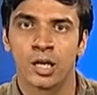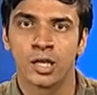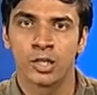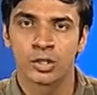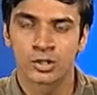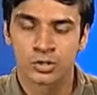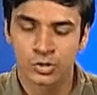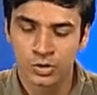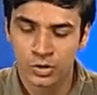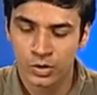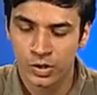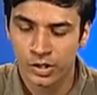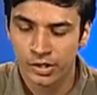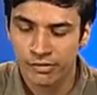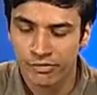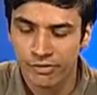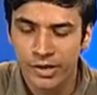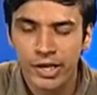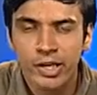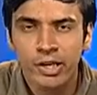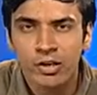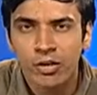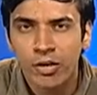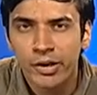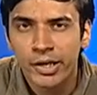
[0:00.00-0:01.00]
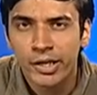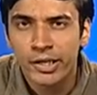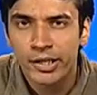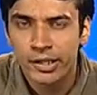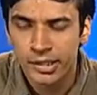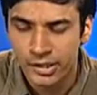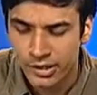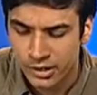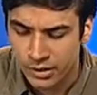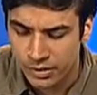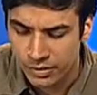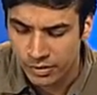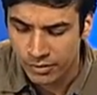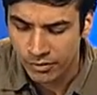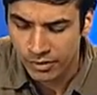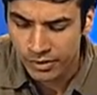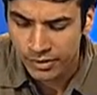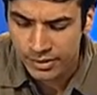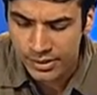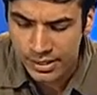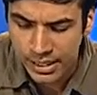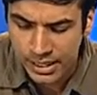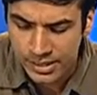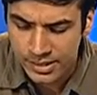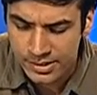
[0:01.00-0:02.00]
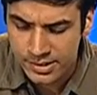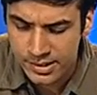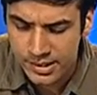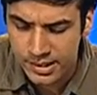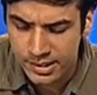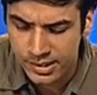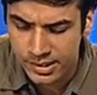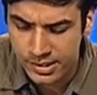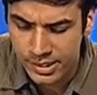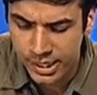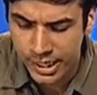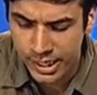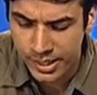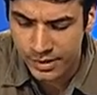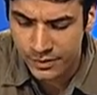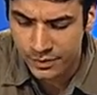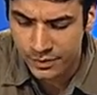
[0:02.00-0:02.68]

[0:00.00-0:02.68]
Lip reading: So if I draw it here, what will I see is that